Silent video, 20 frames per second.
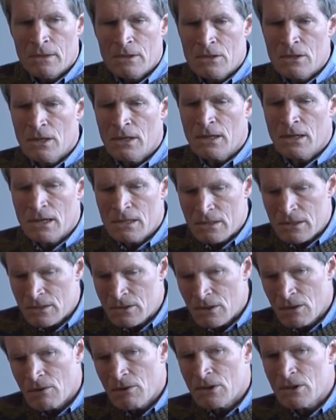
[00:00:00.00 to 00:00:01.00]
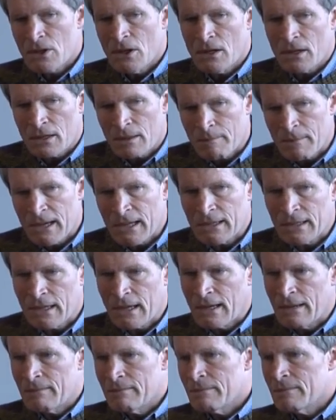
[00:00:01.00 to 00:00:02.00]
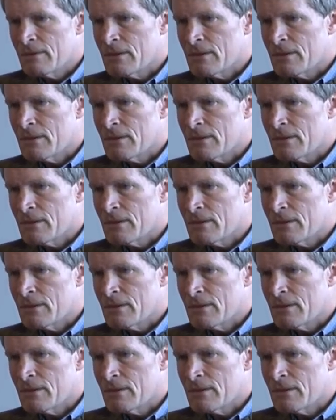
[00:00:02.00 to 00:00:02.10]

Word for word: John Kasich is already talking about that.